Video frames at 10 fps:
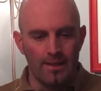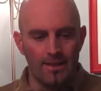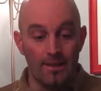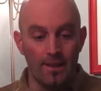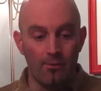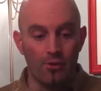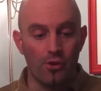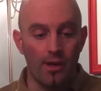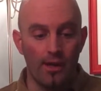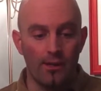Today we're
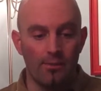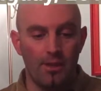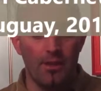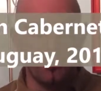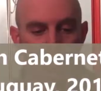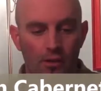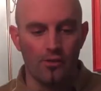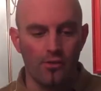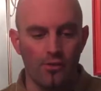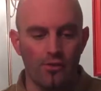trying the Bodegas
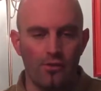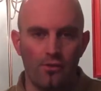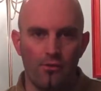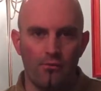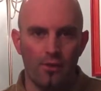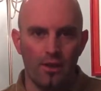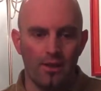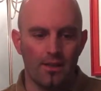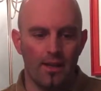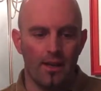Garzon's new
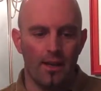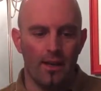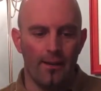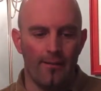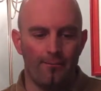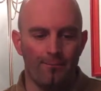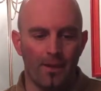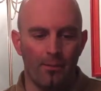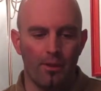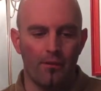release,
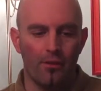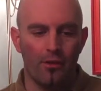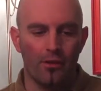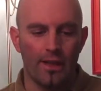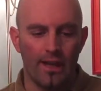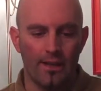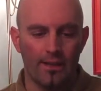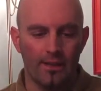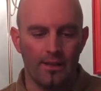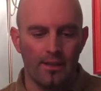Cabernet Franc
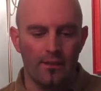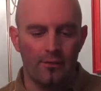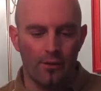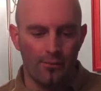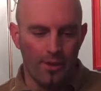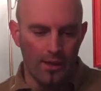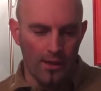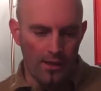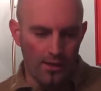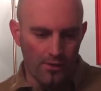Tannat from
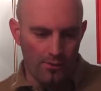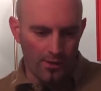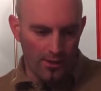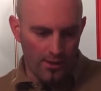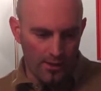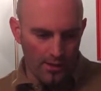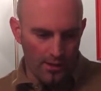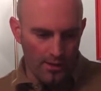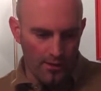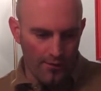the
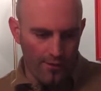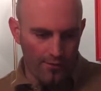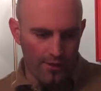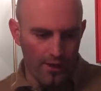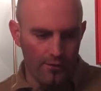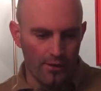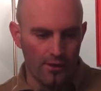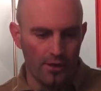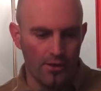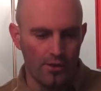2015
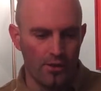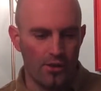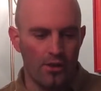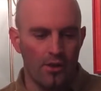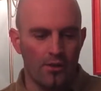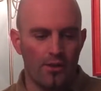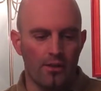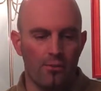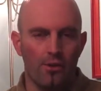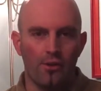vintage. This
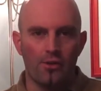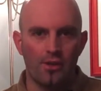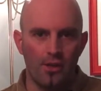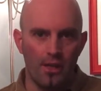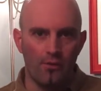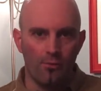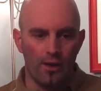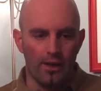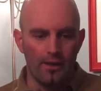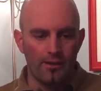is one of their estate
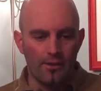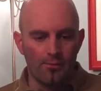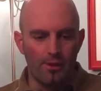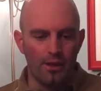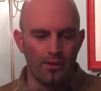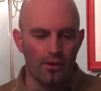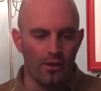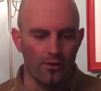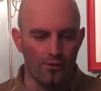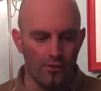wines. So Bodegas
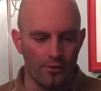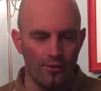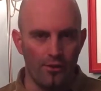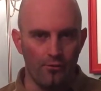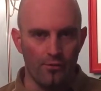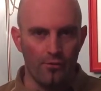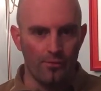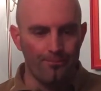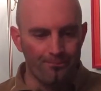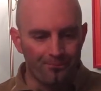Garzon, if you don't know
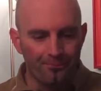them,